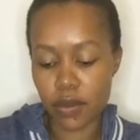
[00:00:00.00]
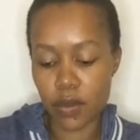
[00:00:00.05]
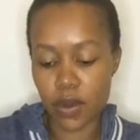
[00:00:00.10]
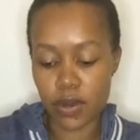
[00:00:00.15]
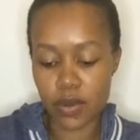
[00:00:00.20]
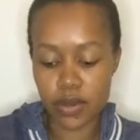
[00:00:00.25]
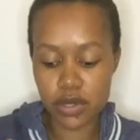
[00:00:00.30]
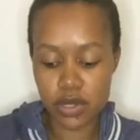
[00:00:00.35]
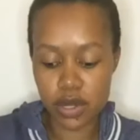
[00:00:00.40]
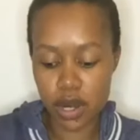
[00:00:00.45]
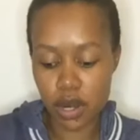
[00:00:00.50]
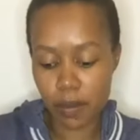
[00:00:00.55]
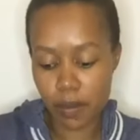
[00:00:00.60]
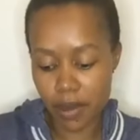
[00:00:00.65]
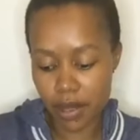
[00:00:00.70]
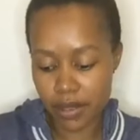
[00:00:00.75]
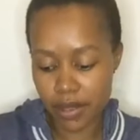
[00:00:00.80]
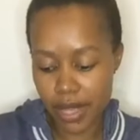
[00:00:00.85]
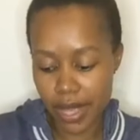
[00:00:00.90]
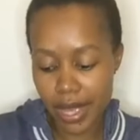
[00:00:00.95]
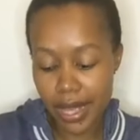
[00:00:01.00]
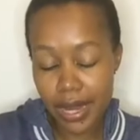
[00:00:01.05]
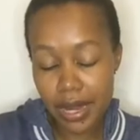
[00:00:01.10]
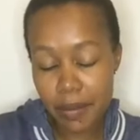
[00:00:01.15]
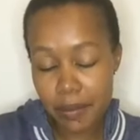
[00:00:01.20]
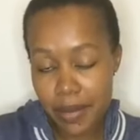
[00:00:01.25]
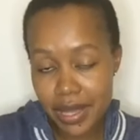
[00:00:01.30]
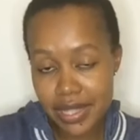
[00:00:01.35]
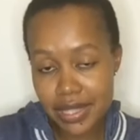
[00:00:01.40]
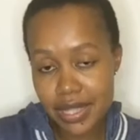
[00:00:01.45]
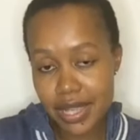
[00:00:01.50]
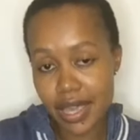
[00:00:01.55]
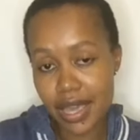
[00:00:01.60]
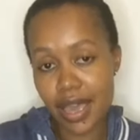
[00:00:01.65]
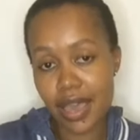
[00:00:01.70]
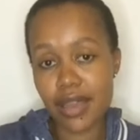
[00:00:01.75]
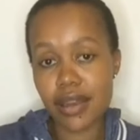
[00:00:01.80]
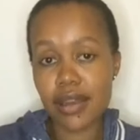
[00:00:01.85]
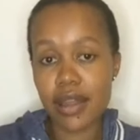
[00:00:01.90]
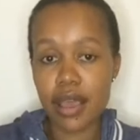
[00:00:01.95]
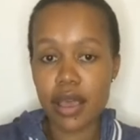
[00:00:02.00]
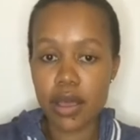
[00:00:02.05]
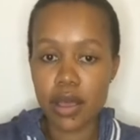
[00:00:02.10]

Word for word: When we talk about the elements again,